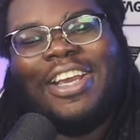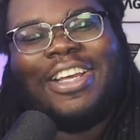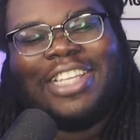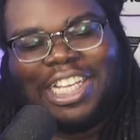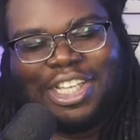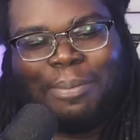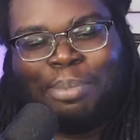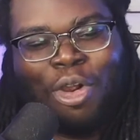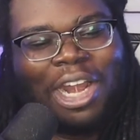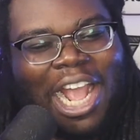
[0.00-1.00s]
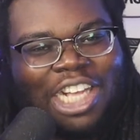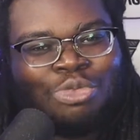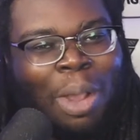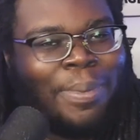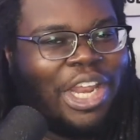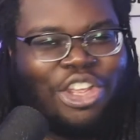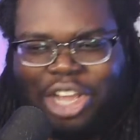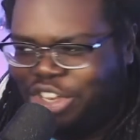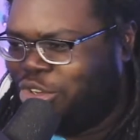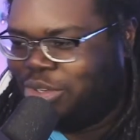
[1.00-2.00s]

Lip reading: That's an important ass weapon, and